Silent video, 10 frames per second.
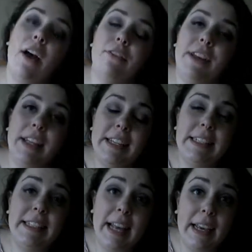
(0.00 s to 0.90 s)
really
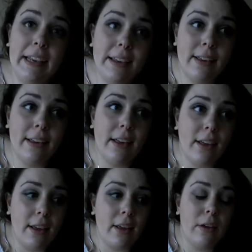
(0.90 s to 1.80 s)
sick
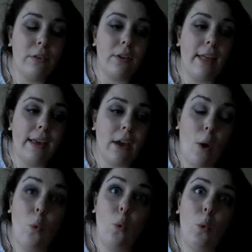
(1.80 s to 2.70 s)
for like a
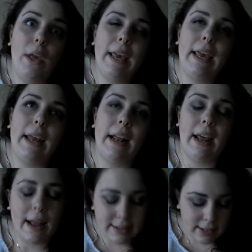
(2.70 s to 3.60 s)
week and I
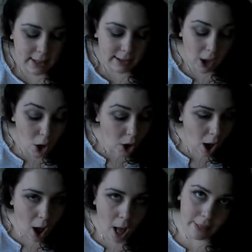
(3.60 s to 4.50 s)
had to like
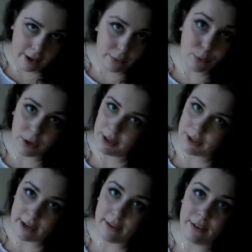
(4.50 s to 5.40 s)
call out of work
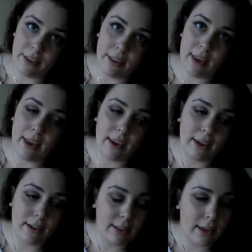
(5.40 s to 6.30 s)
and everything,
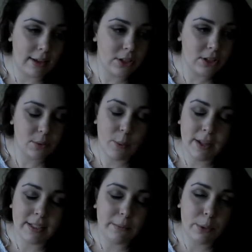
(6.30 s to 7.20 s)
and like it just
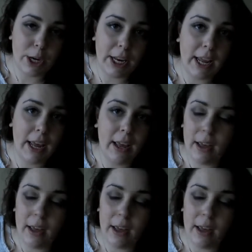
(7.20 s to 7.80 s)
wasn't pretty.